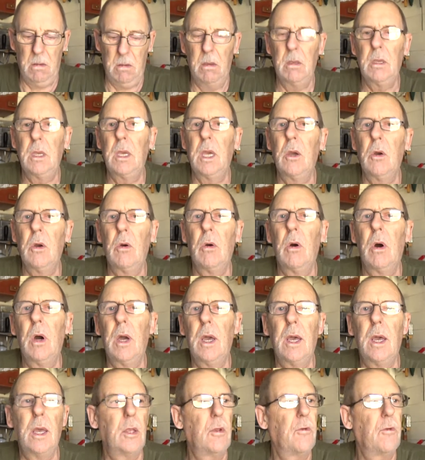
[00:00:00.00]
yeah, alright,
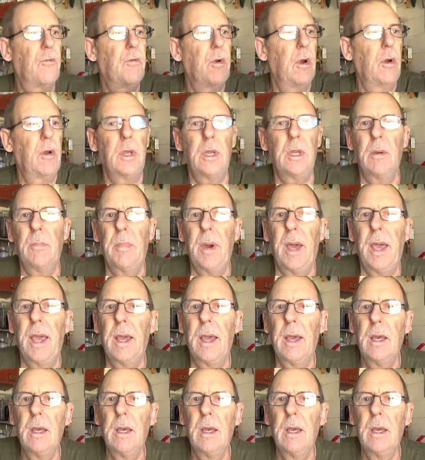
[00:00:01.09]
and you throw it in the back.